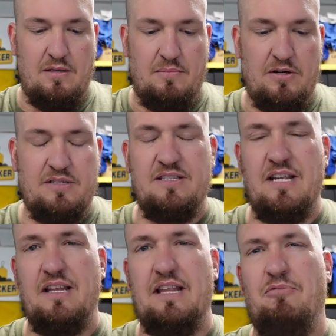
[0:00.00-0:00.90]
Person
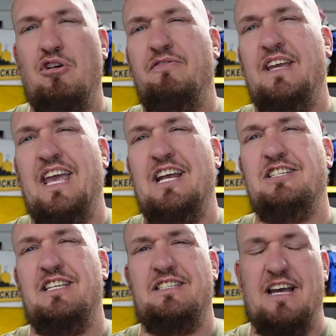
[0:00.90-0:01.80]
said that they were on
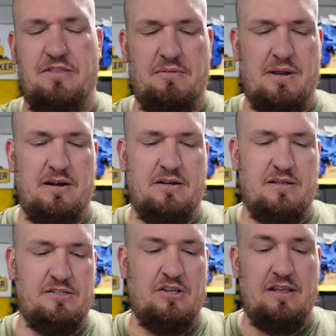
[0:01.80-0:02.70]
vacation in South
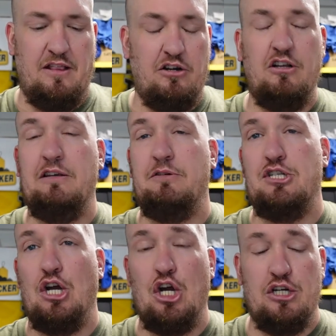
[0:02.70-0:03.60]
America, so they literally
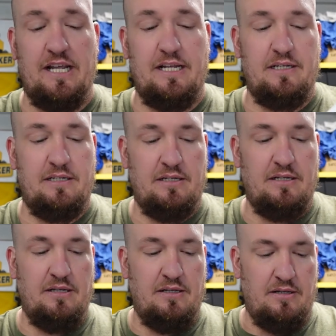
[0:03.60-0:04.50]
returned it.
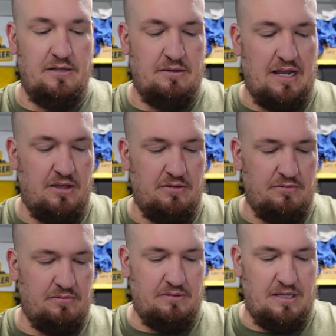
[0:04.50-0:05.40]
How
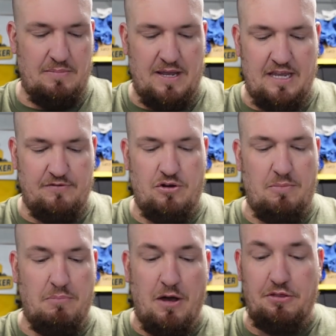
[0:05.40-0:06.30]
eBay gives you a
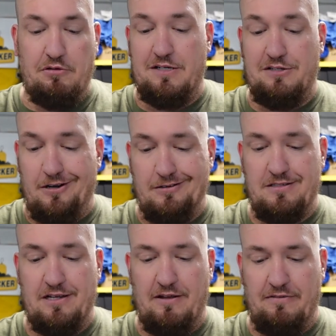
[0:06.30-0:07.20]
month to return
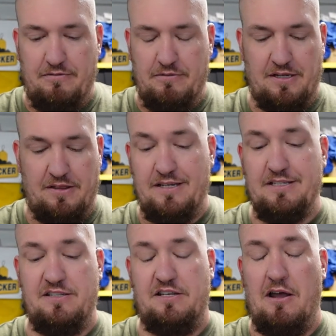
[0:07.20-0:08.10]
stuff, which I think
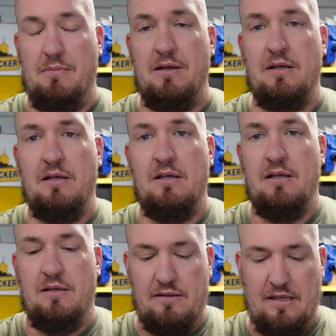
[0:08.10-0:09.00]
is dumb.
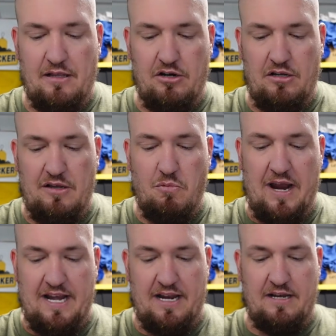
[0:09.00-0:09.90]
They literally
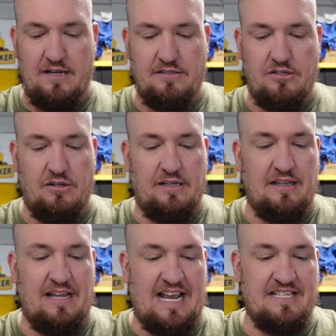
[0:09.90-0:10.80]
waited until like the
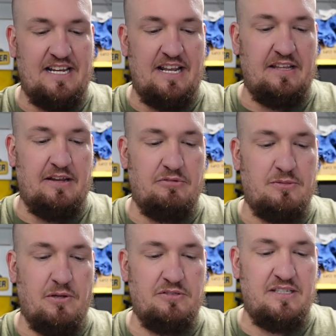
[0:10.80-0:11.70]
last day that they were
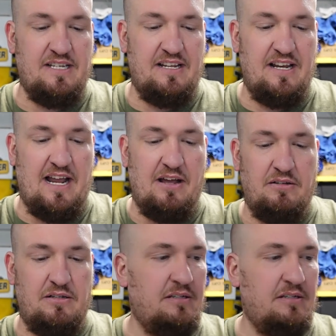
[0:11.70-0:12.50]
supposed to send it out